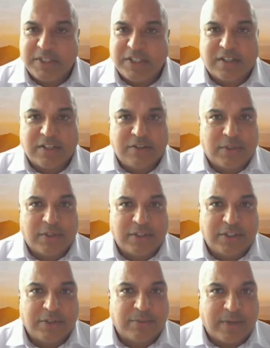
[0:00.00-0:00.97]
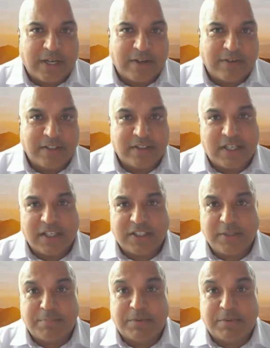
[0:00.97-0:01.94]
But you can drill year-round. It's
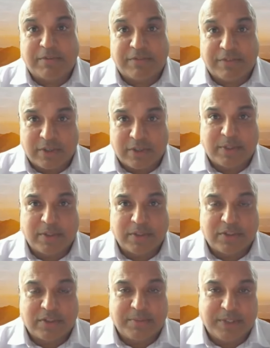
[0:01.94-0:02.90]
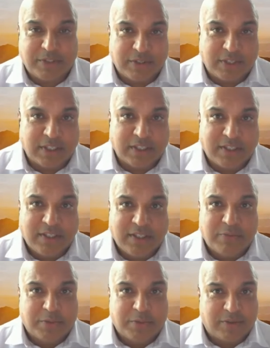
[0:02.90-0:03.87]
actually preferable to be drilling
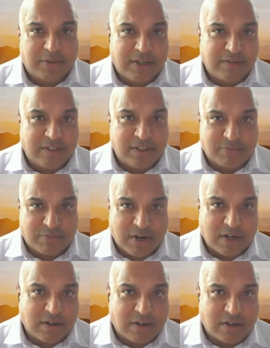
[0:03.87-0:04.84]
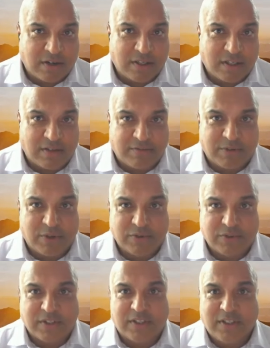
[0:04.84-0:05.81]
when the ground is rock hard and
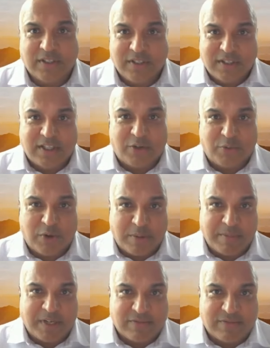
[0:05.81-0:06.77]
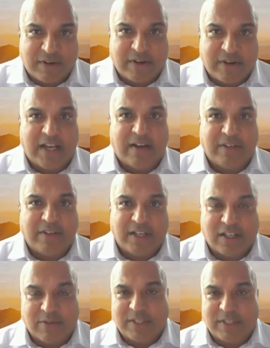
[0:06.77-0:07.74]
frozen. The equipment is very
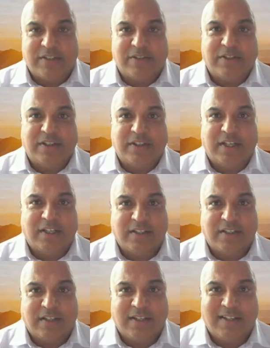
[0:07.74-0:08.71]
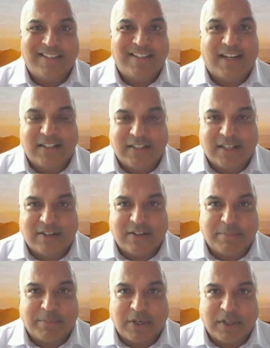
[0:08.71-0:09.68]
heavy. Otherwise, it could get tied down
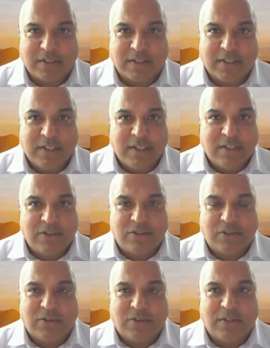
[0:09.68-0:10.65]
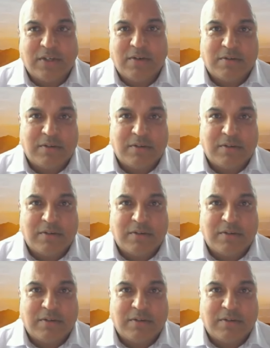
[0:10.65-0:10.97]
and bogged. So,